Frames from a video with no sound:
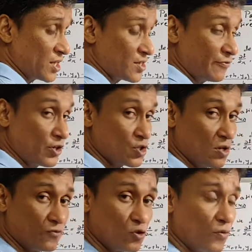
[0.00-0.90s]
It is a function
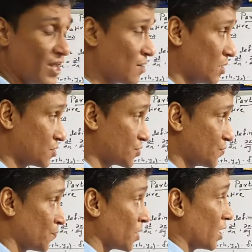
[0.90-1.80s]
of two
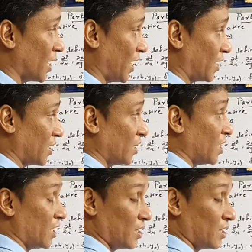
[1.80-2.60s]
variables, and